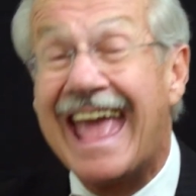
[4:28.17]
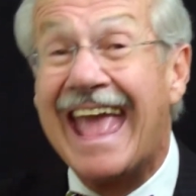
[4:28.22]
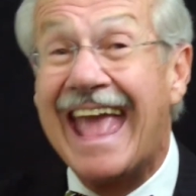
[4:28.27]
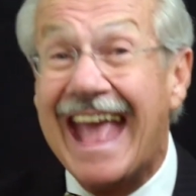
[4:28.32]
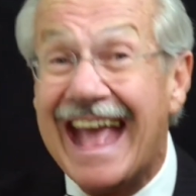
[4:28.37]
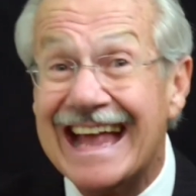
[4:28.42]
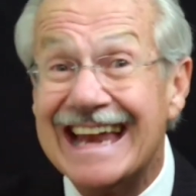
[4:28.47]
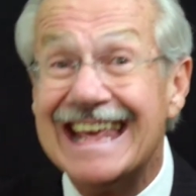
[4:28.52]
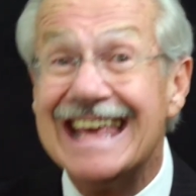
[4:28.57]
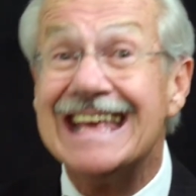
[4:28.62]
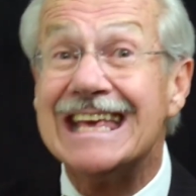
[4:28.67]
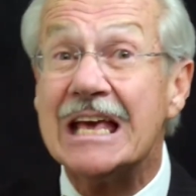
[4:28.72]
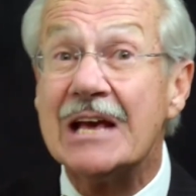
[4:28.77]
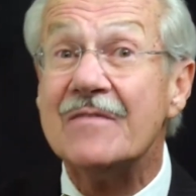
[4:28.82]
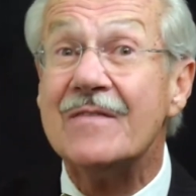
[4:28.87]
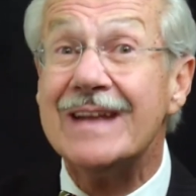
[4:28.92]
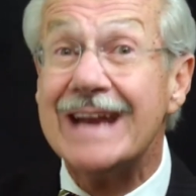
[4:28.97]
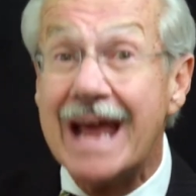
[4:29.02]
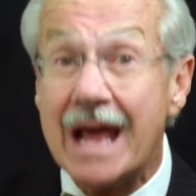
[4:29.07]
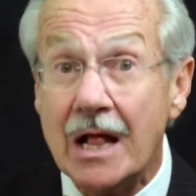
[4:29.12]
Any
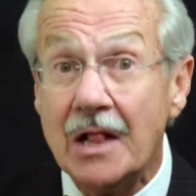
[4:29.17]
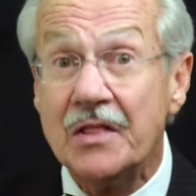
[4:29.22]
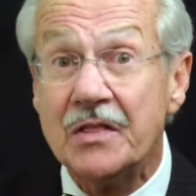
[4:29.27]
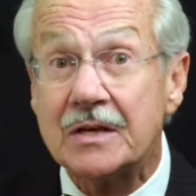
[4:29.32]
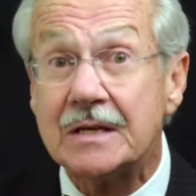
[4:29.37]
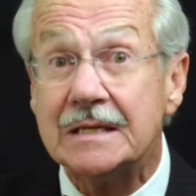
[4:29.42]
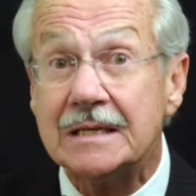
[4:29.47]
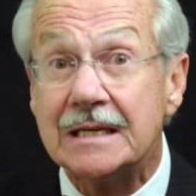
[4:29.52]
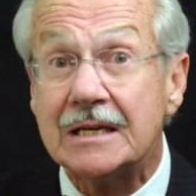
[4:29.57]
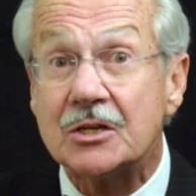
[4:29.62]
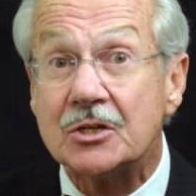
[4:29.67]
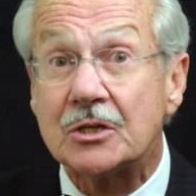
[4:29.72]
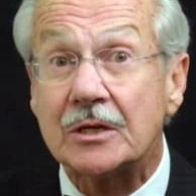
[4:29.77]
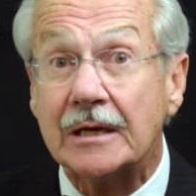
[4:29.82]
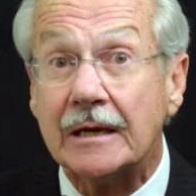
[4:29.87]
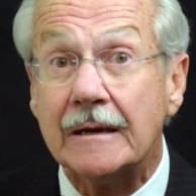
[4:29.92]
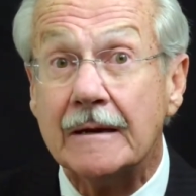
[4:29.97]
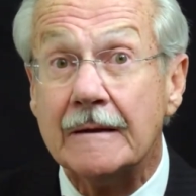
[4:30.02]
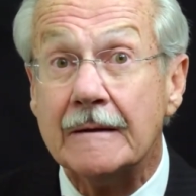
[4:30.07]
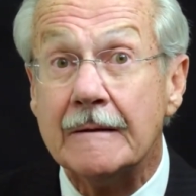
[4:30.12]
given health
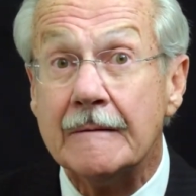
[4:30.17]
condition.